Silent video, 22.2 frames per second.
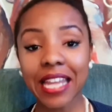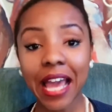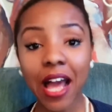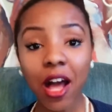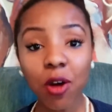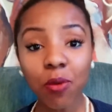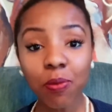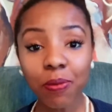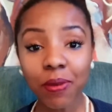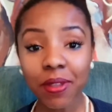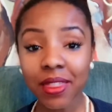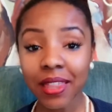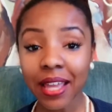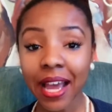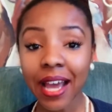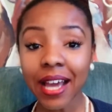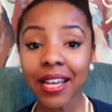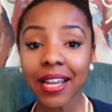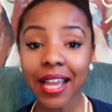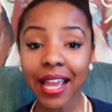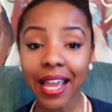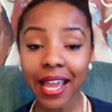can help with
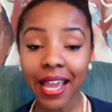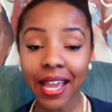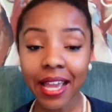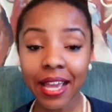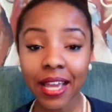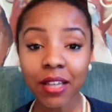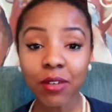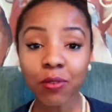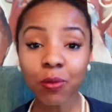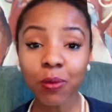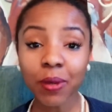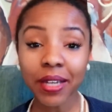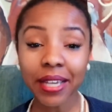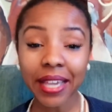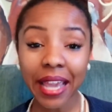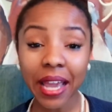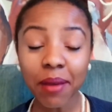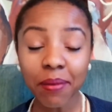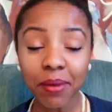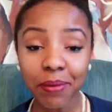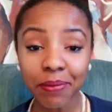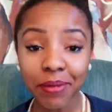that, and what
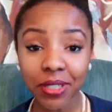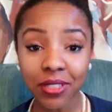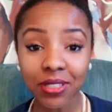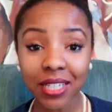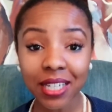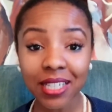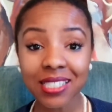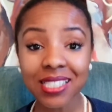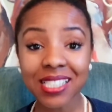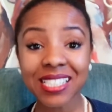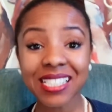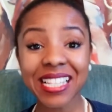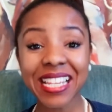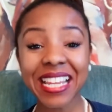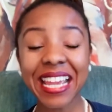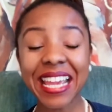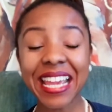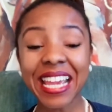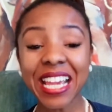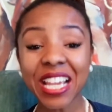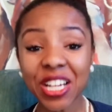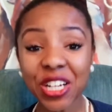chamomile does is
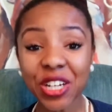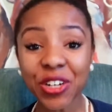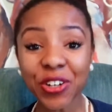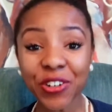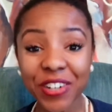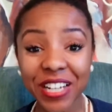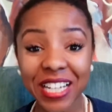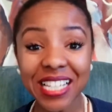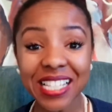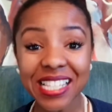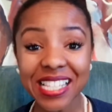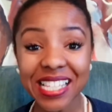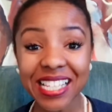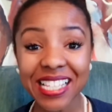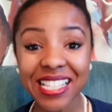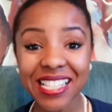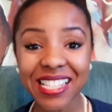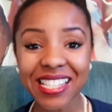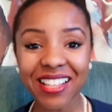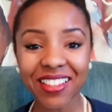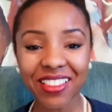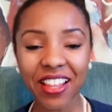it
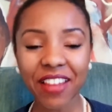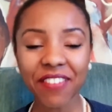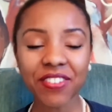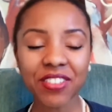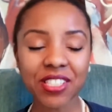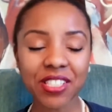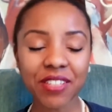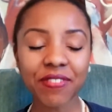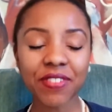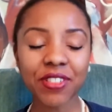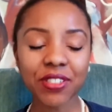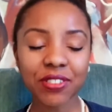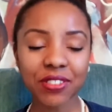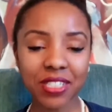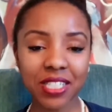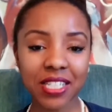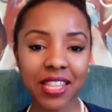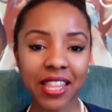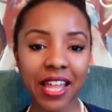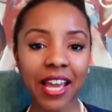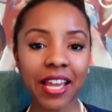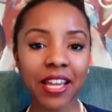increases the levels of
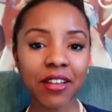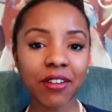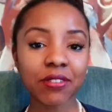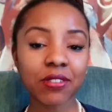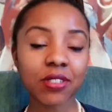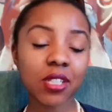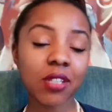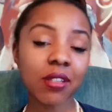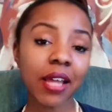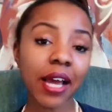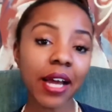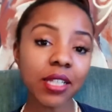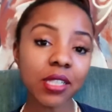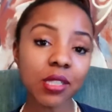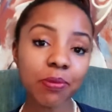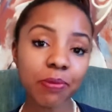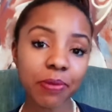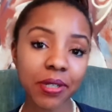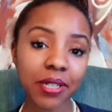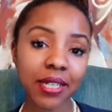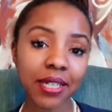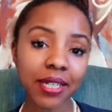glutathione, so
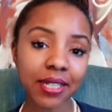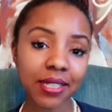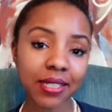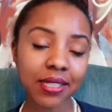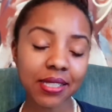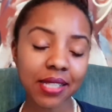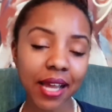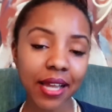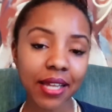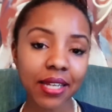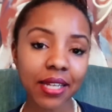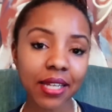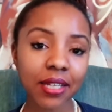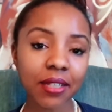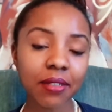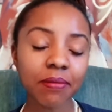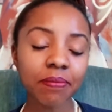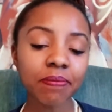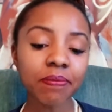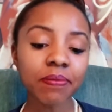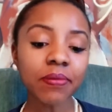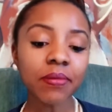that's pretty
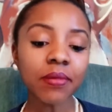exciting.